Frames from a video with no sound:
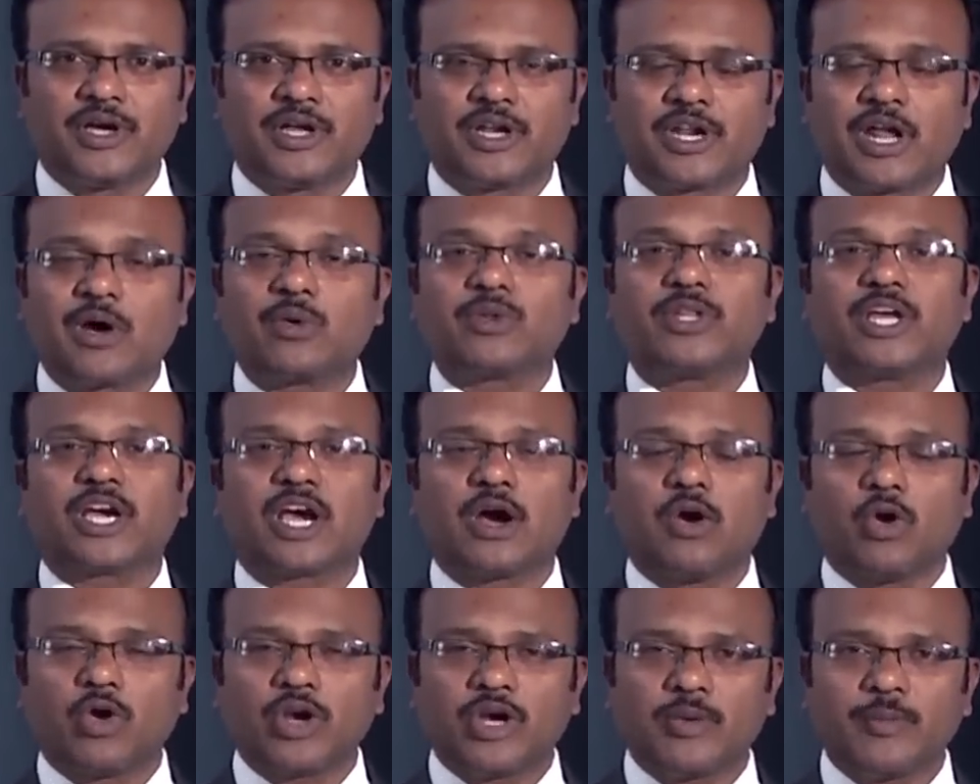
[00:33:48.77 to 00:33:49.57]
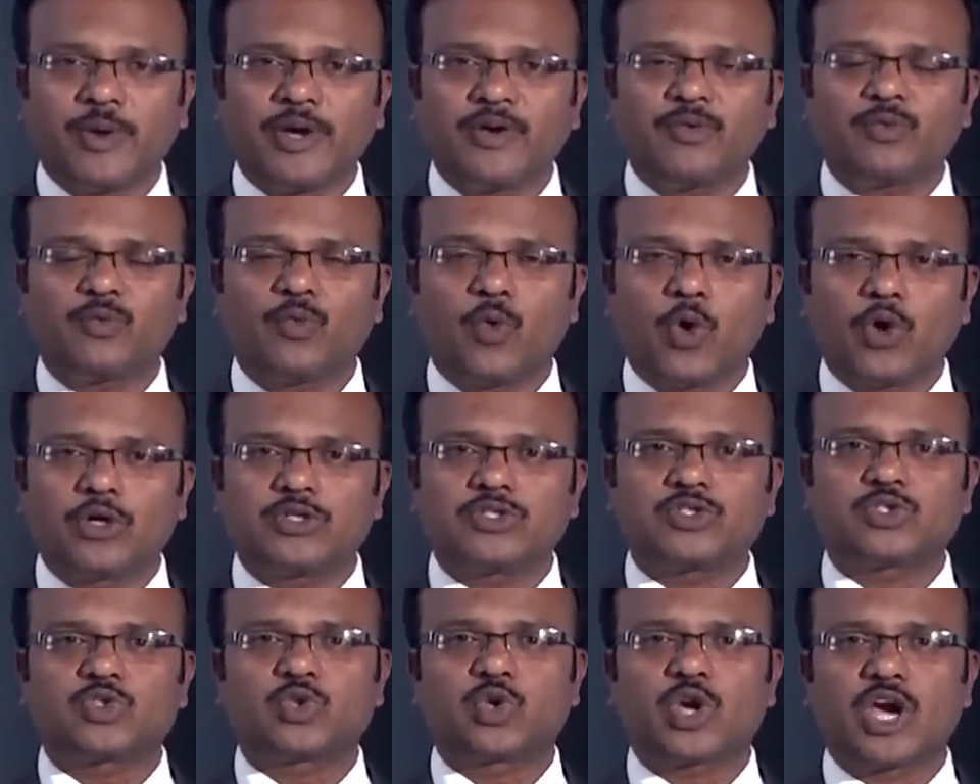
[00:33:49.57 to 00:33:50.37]
Now the government
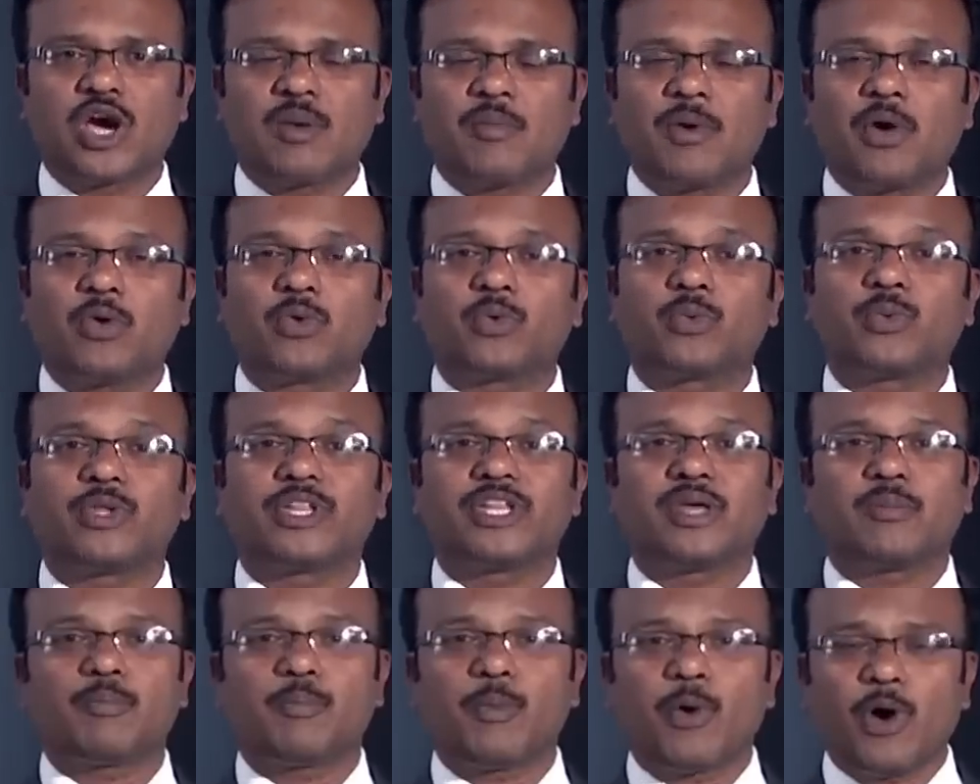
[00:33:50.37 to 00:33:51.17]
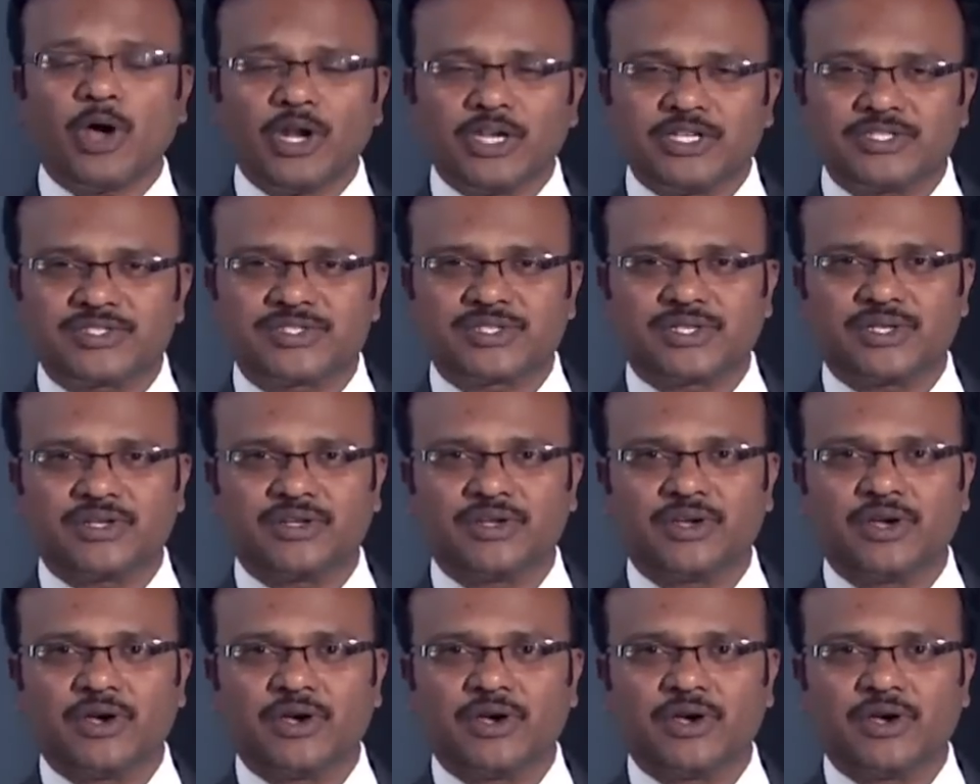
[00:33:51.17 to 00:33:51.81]
wants to come out with a policy